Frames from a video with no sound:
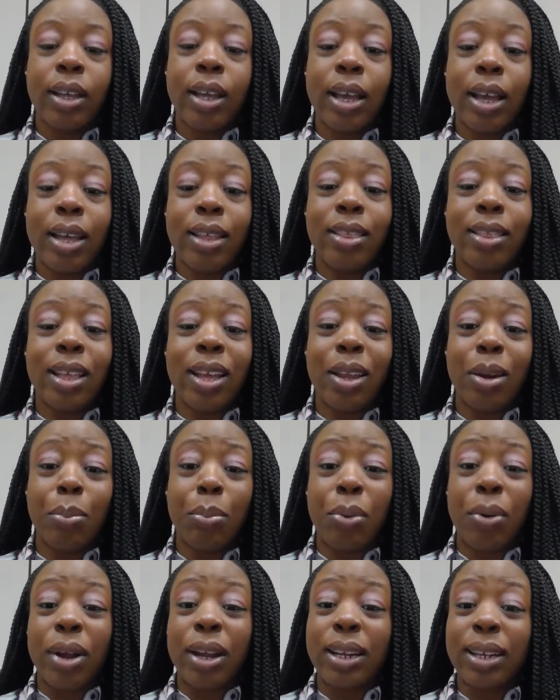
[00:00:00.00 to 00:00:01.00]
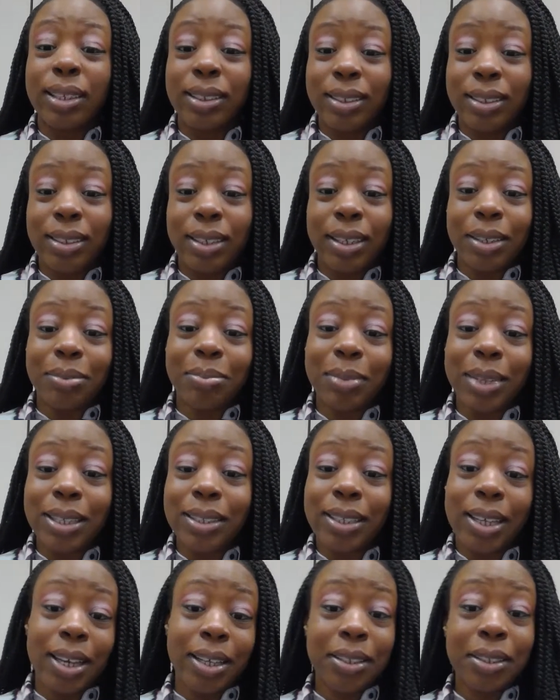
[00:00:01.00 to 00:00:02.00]
And then pregnancy, that's
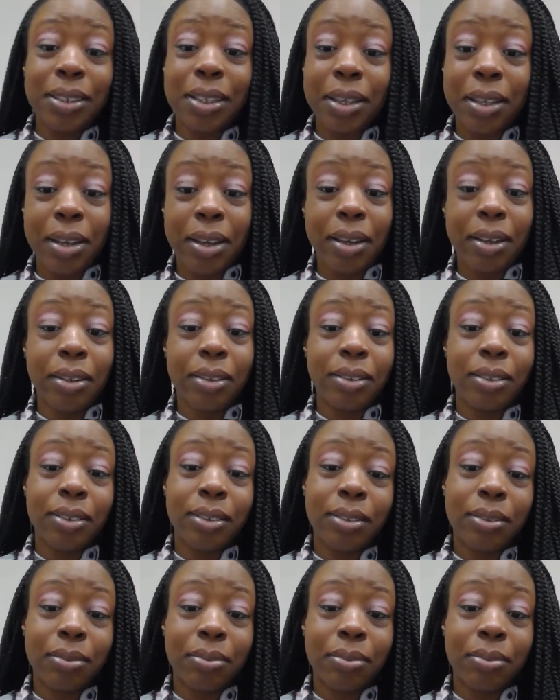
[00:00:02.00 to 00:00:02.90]
18 years.